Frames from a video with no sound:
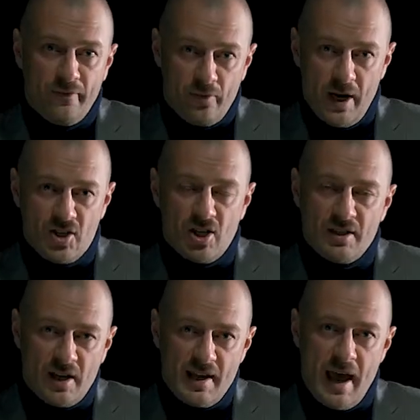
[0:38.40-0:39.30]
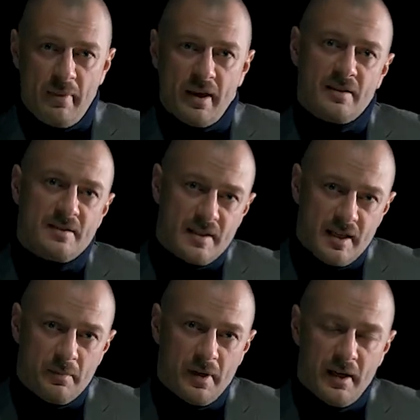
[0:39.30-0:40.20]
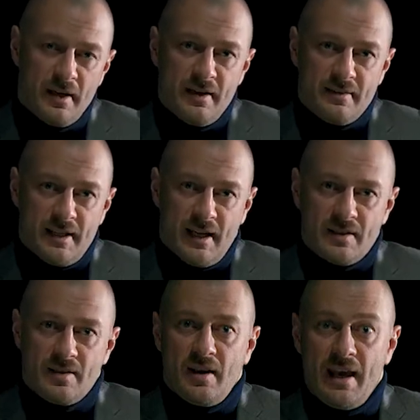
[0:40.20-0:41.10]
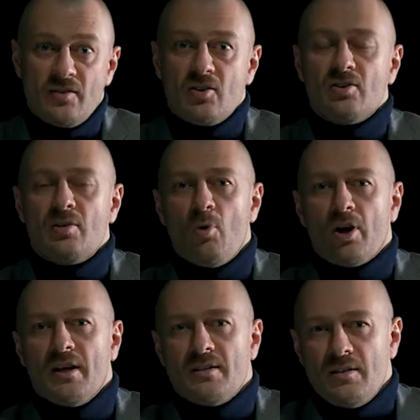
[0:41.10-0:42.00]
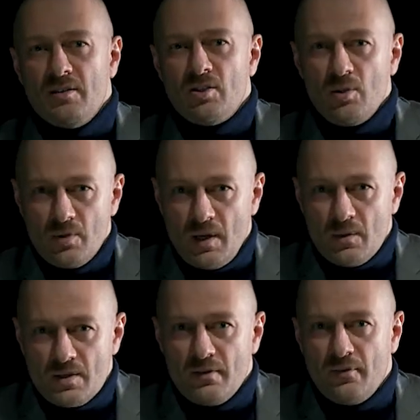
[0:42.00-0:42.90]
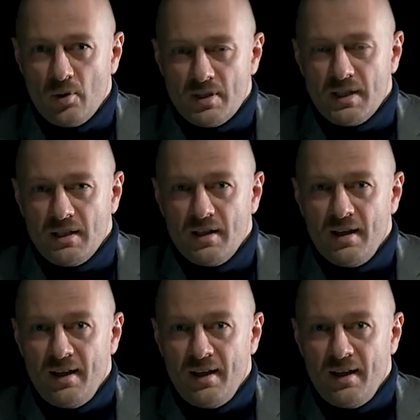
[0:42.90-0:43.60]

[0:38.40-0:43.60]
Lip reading: fresh and dynamic team that entered the market in 2014